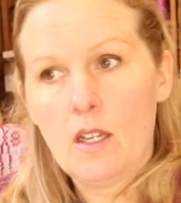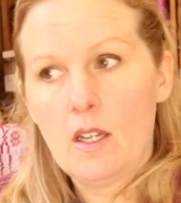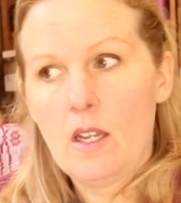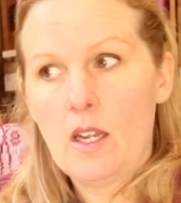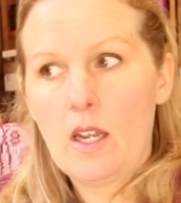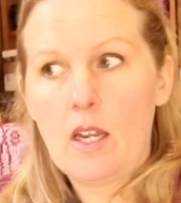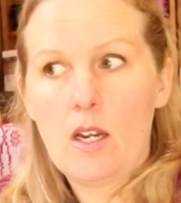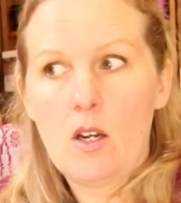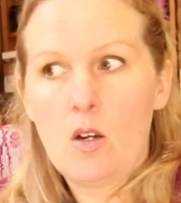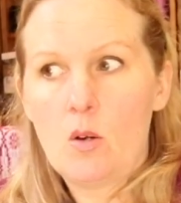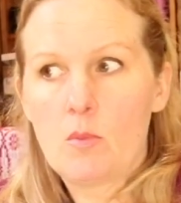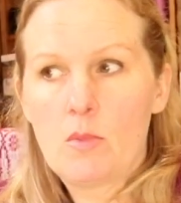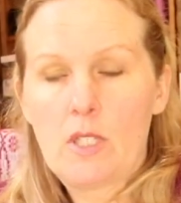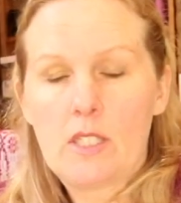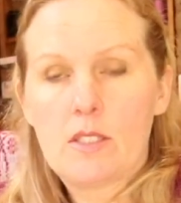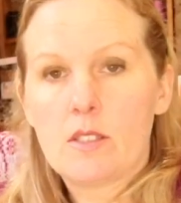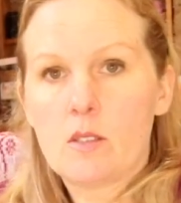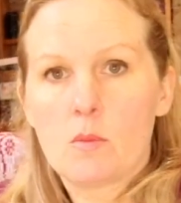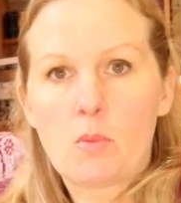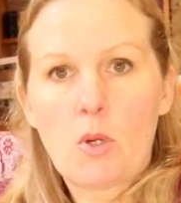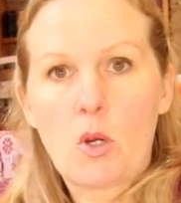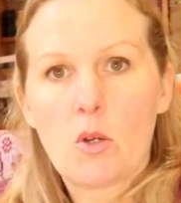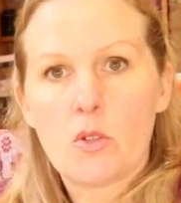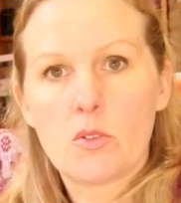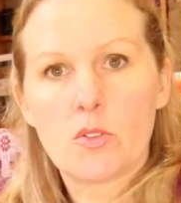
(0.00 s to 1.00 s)
How am I
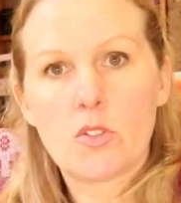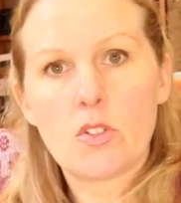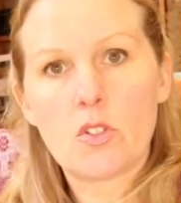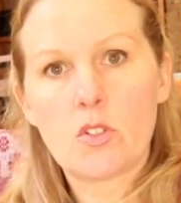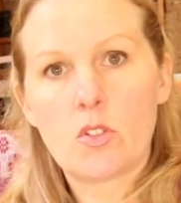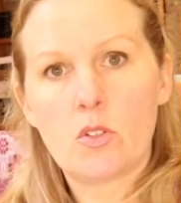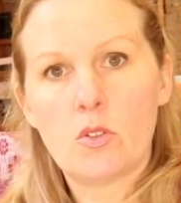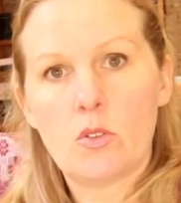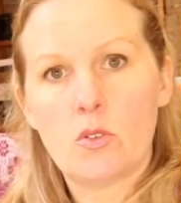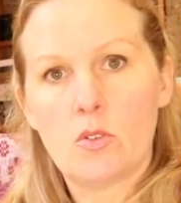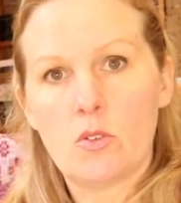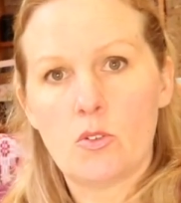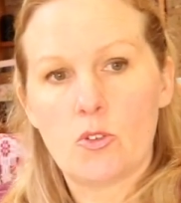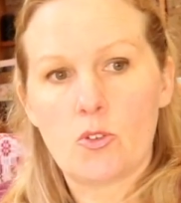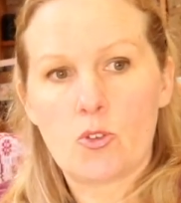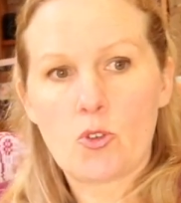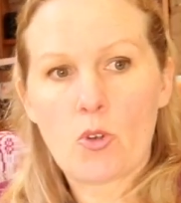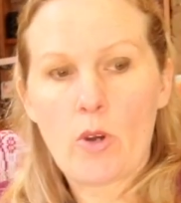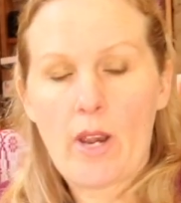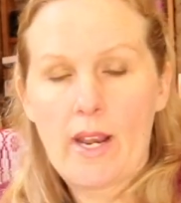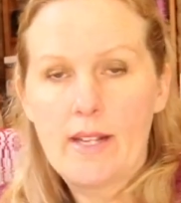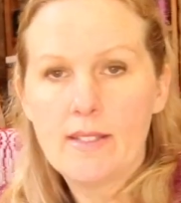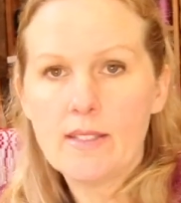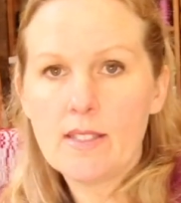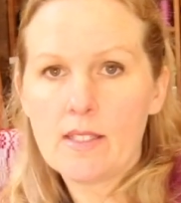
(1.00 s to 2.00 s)
supposed to
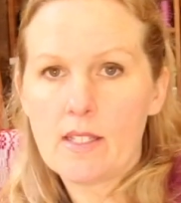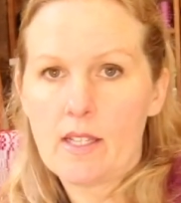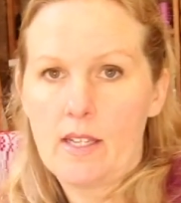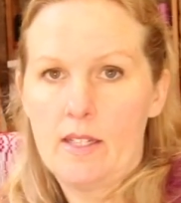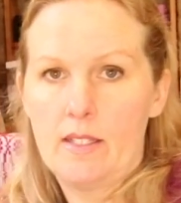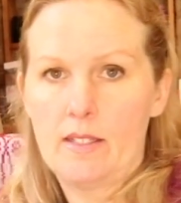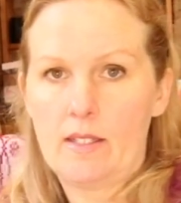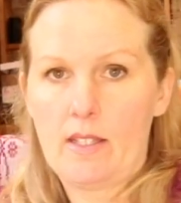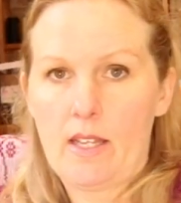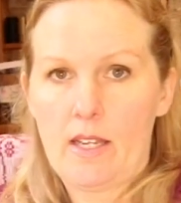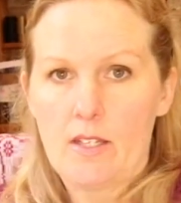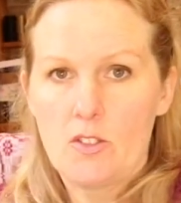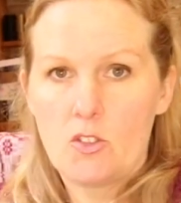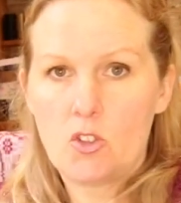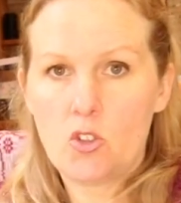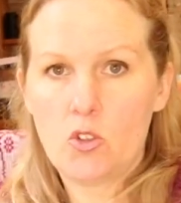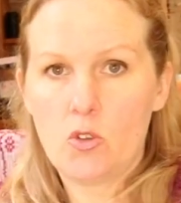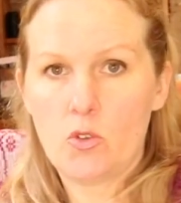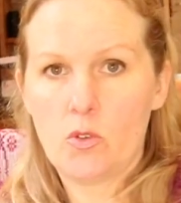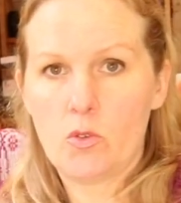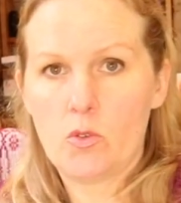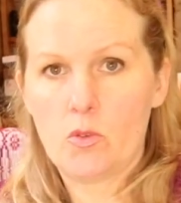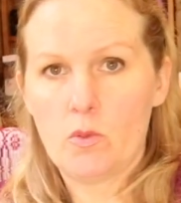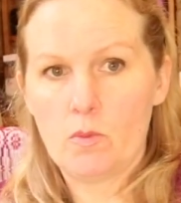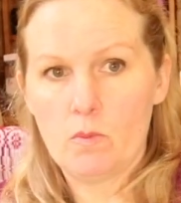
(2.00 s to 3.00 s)
translate that
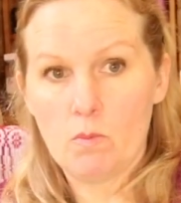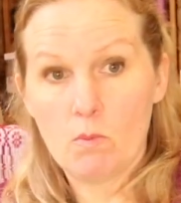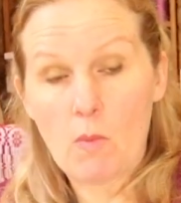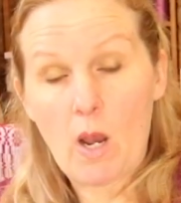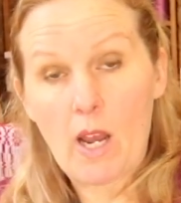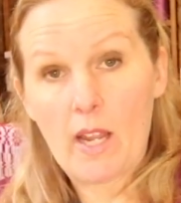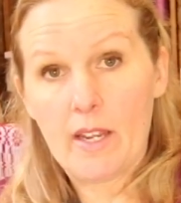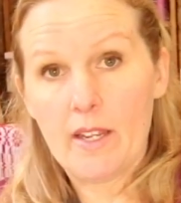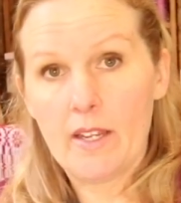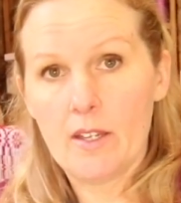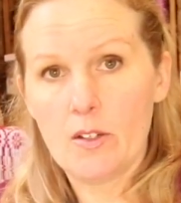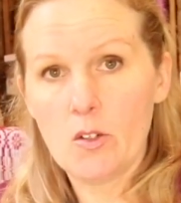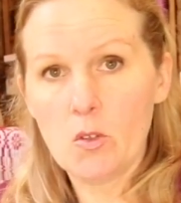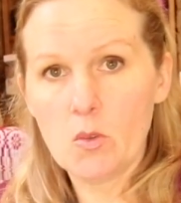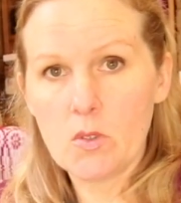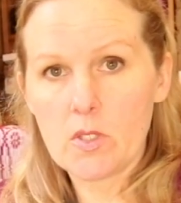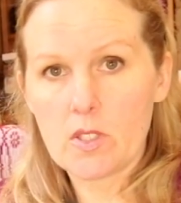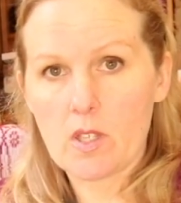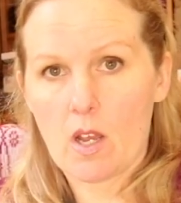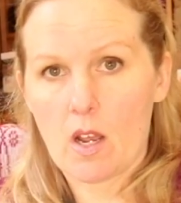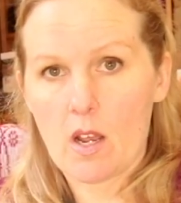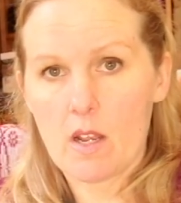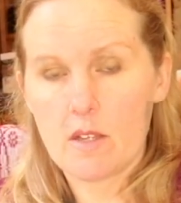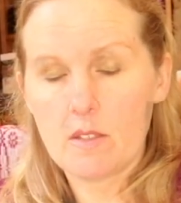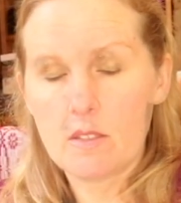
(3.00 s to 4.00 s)
to my heddle
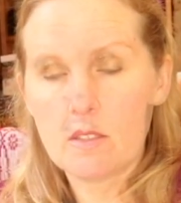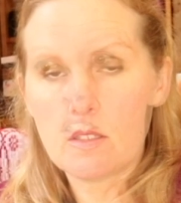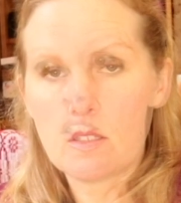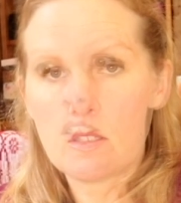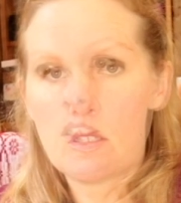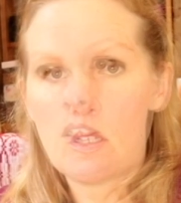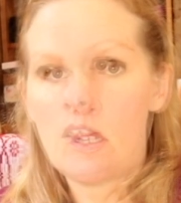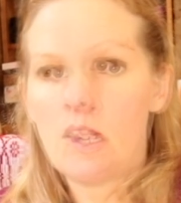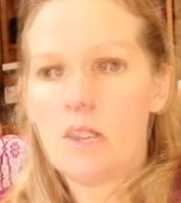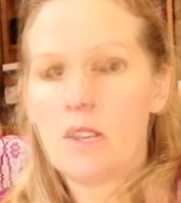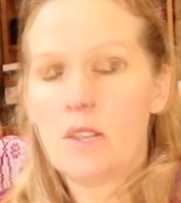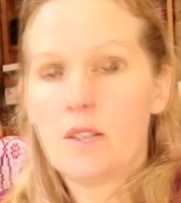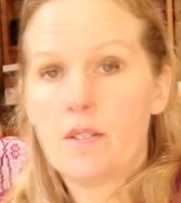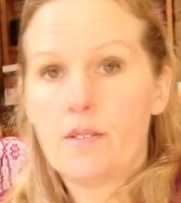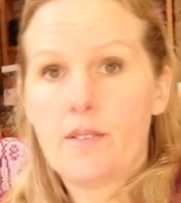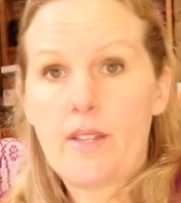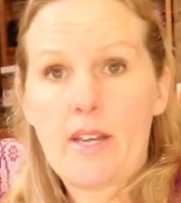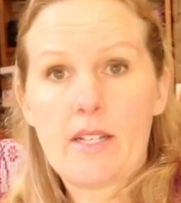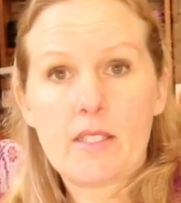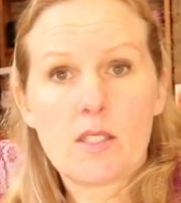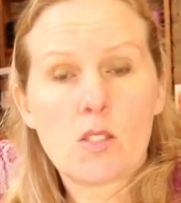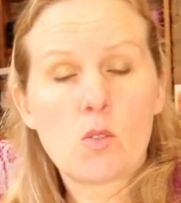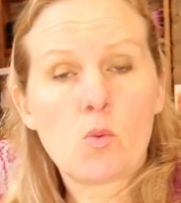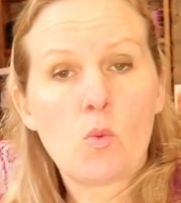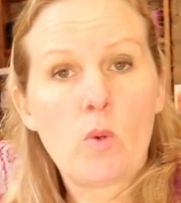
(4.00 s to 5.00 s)
size?
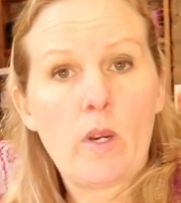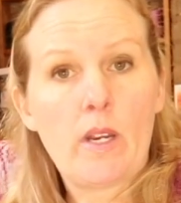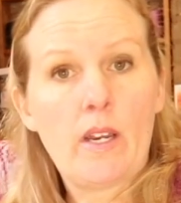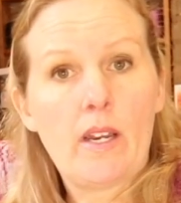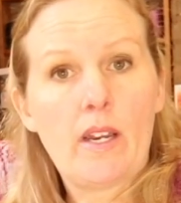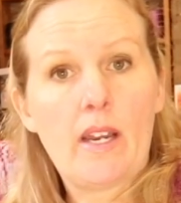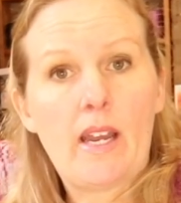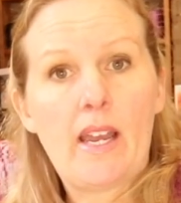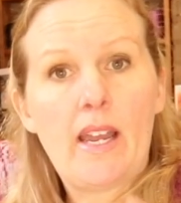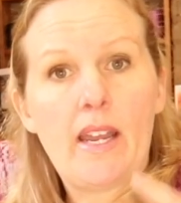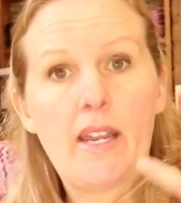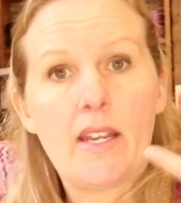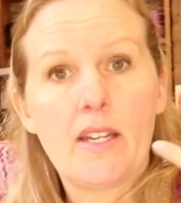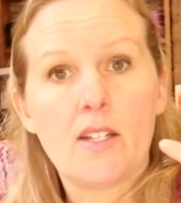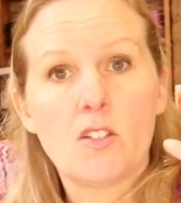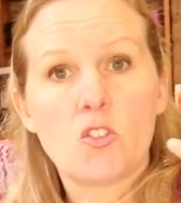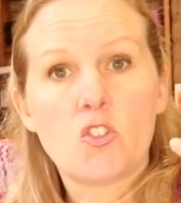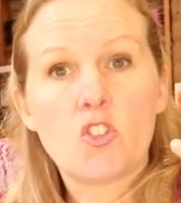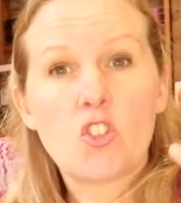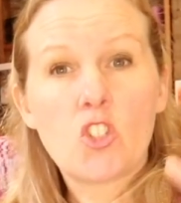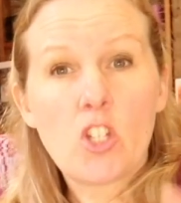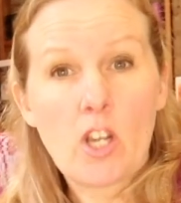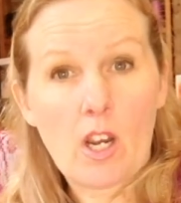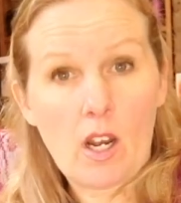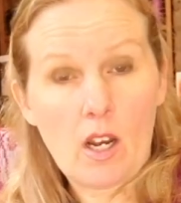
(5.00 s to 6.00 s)
That's where a
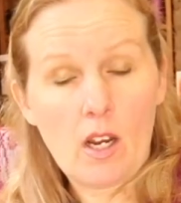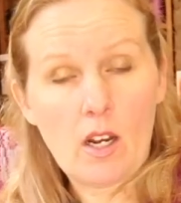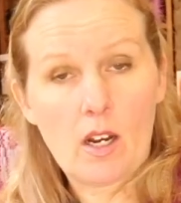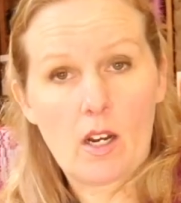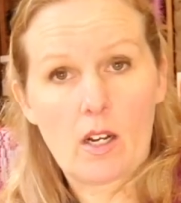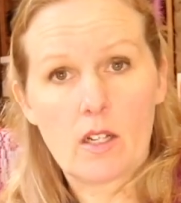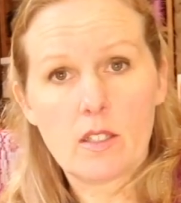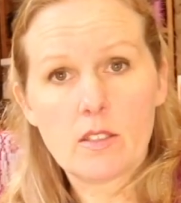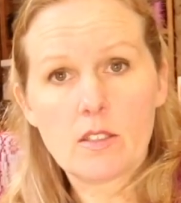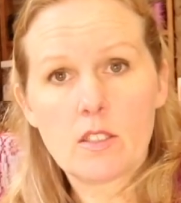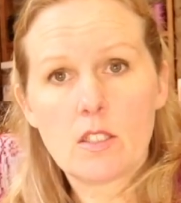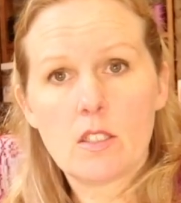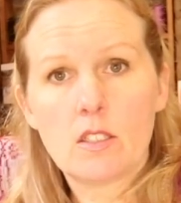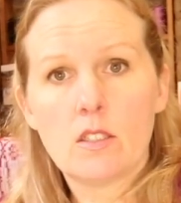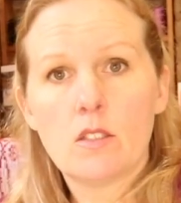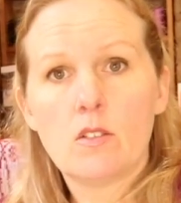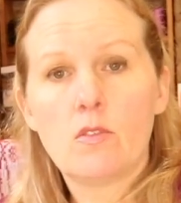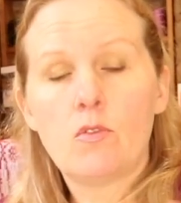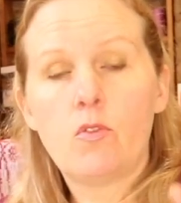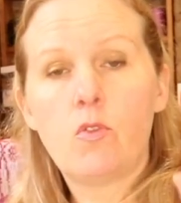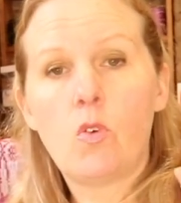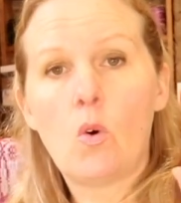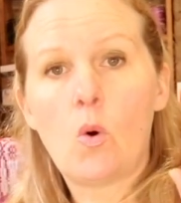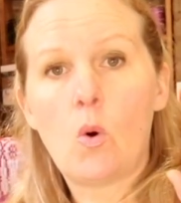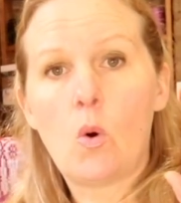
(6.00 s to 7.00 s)
chart
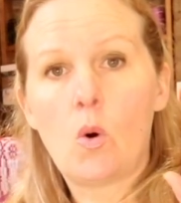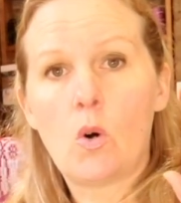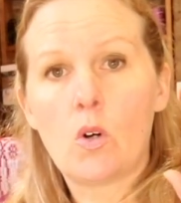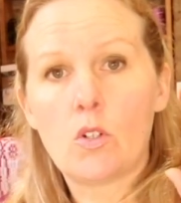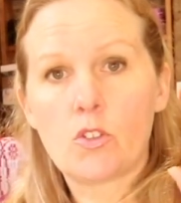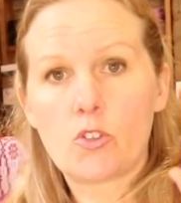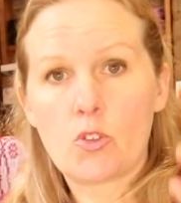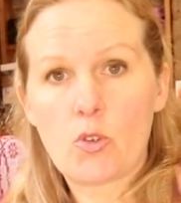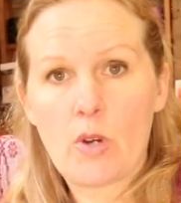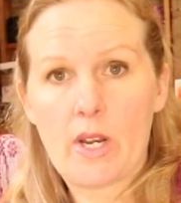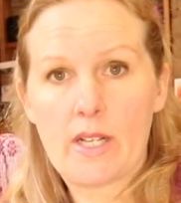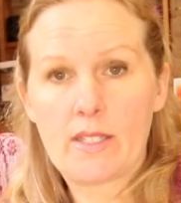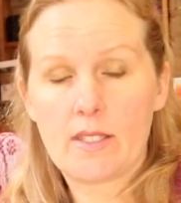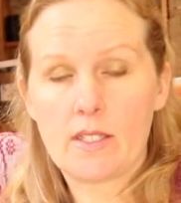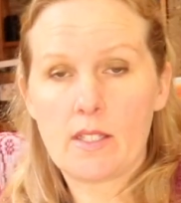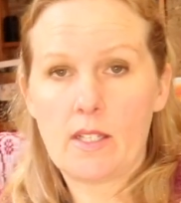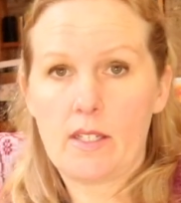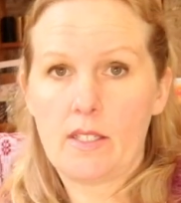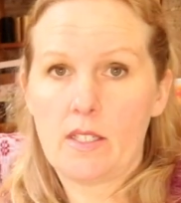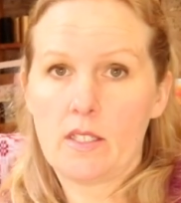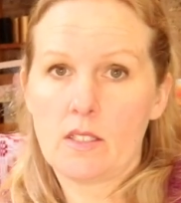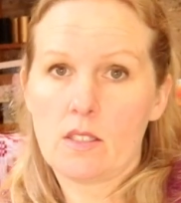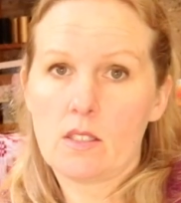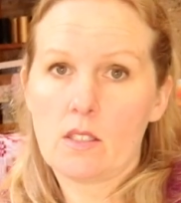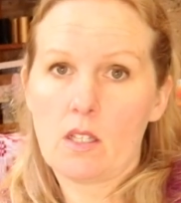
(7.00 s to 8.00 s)
for
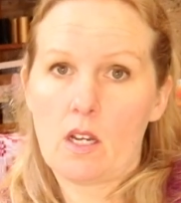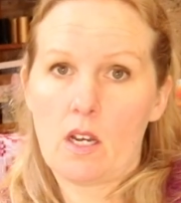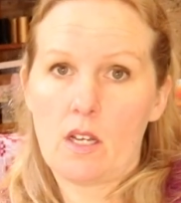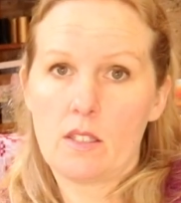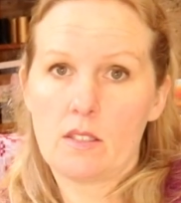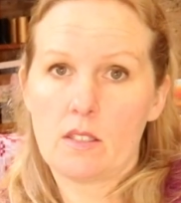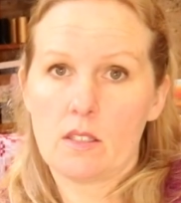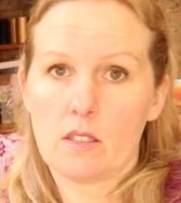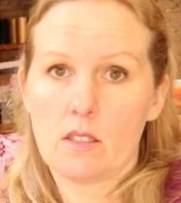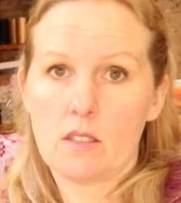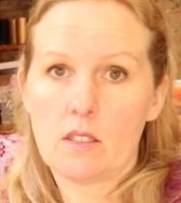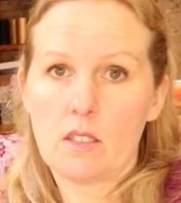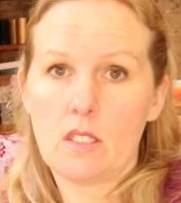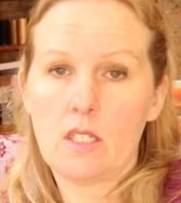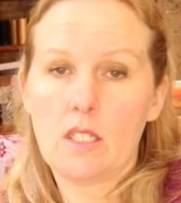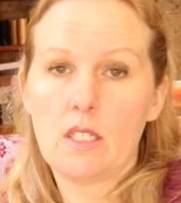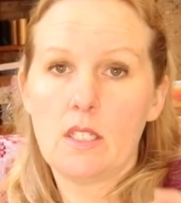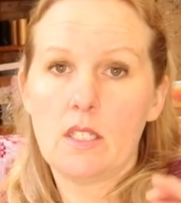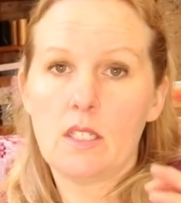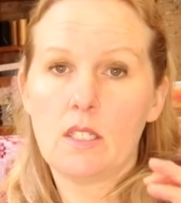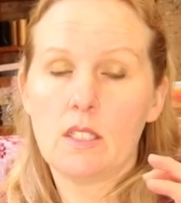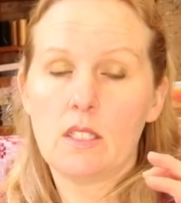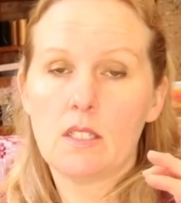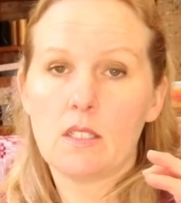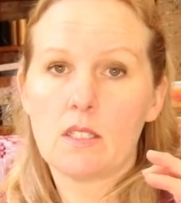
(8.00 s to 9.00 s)
translating sizes
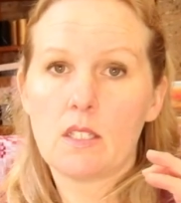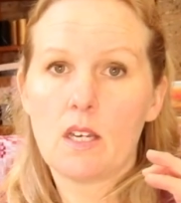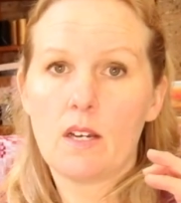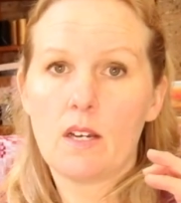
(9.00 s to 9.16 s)
is